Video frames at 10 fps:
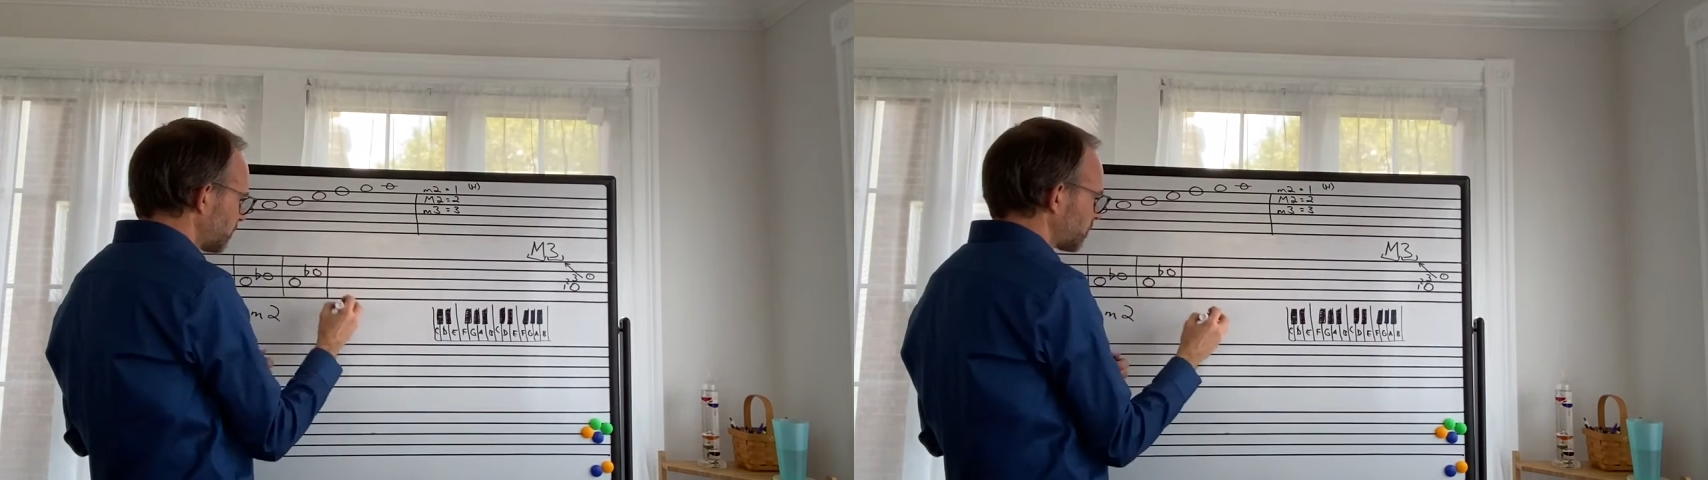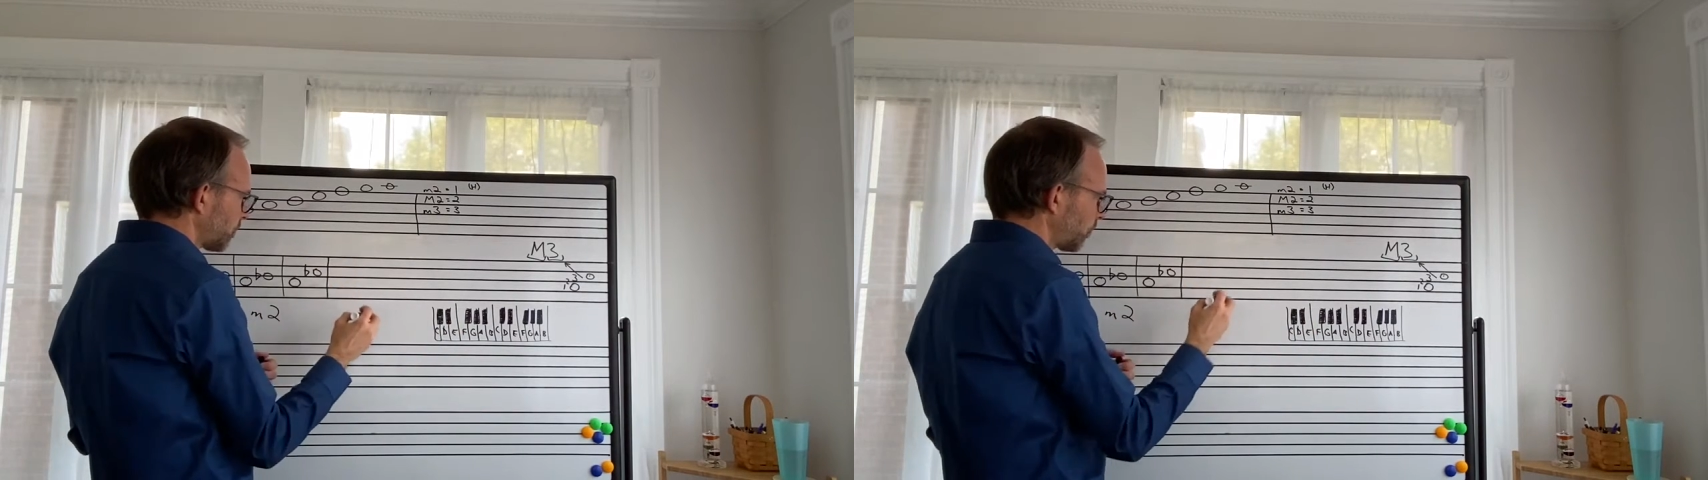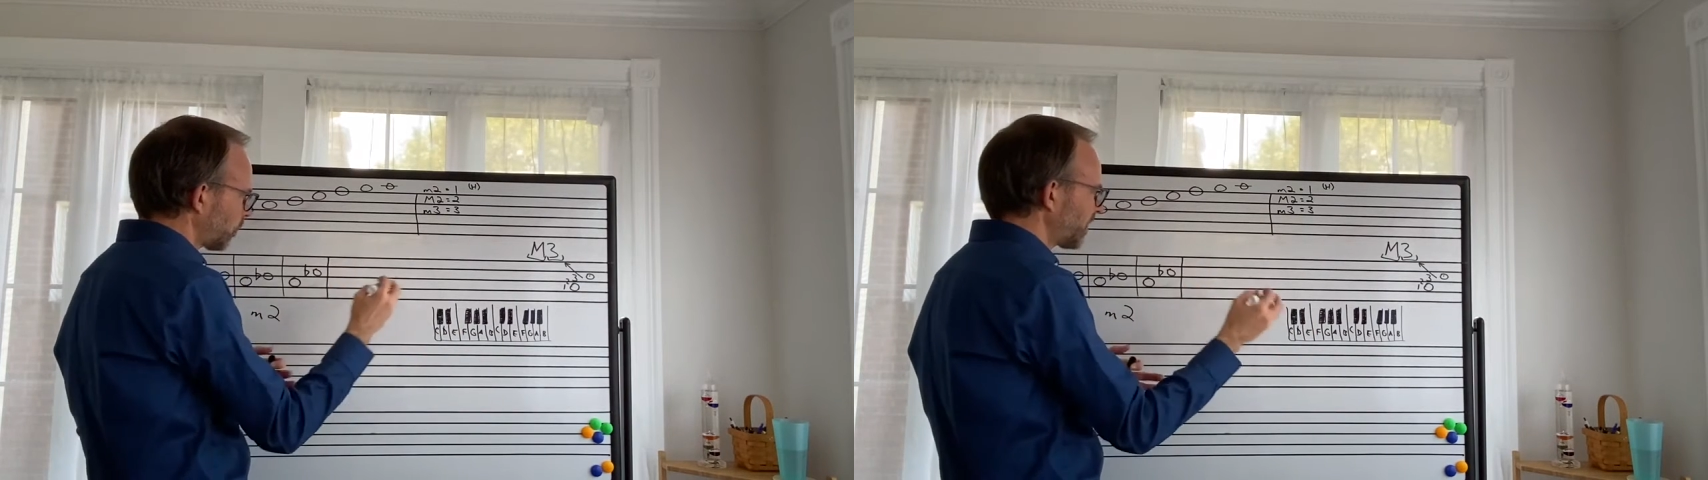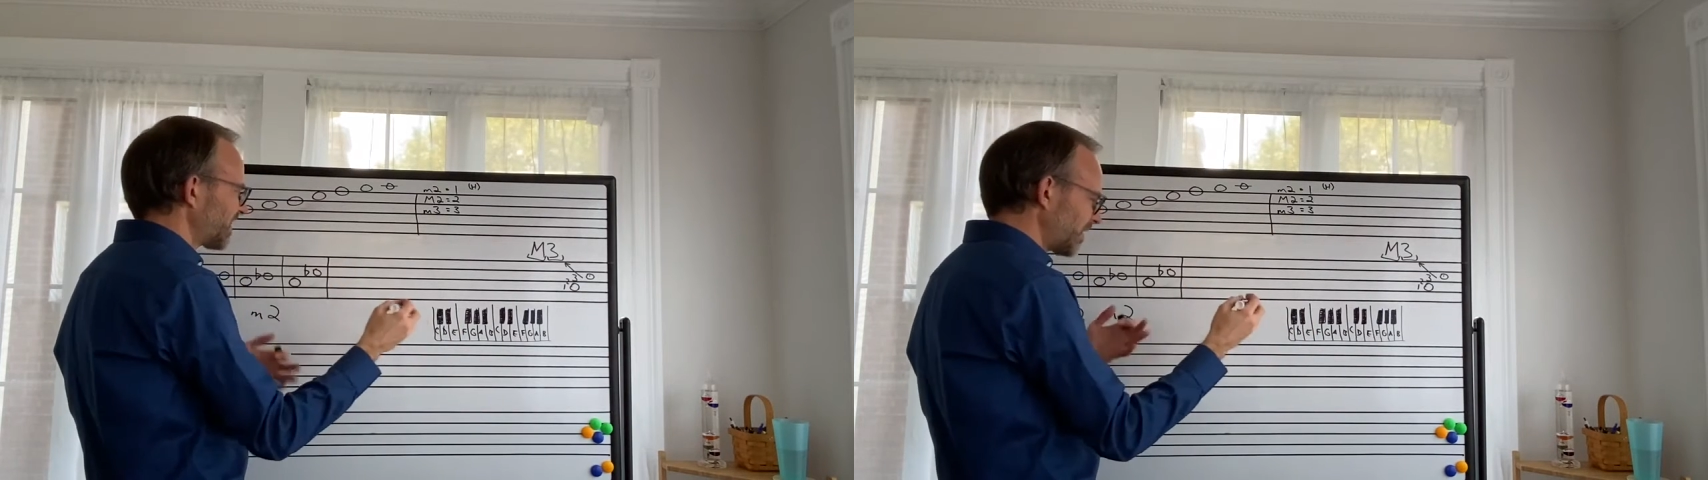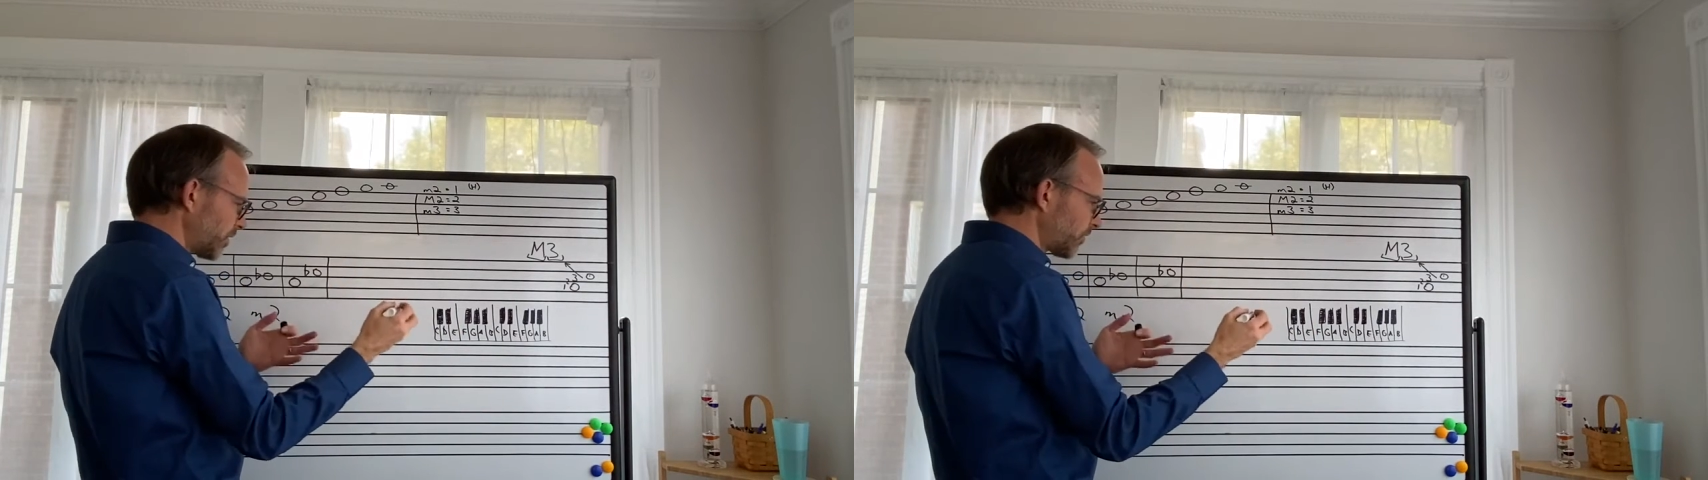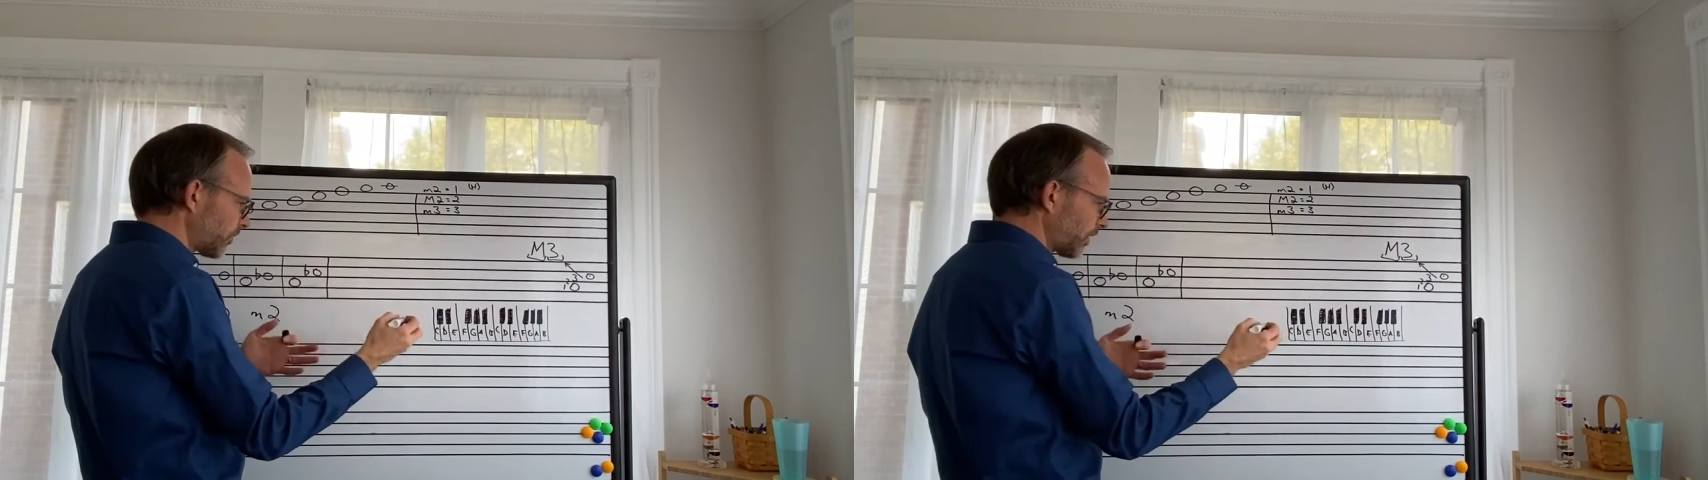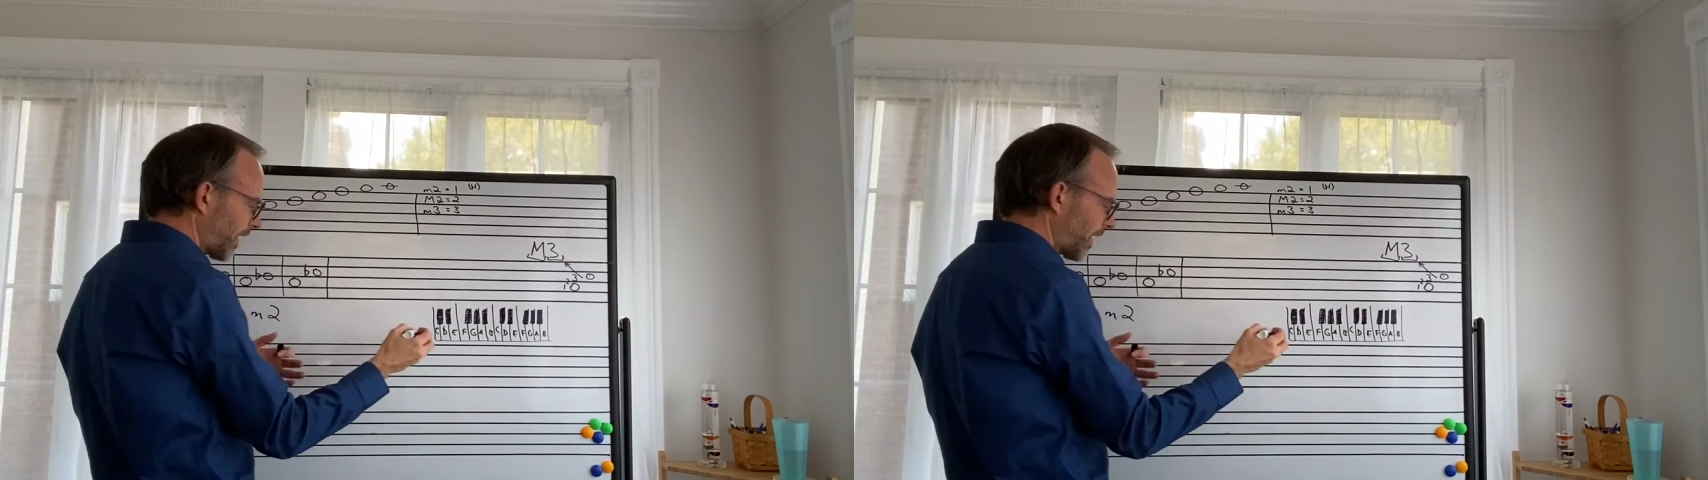So what interval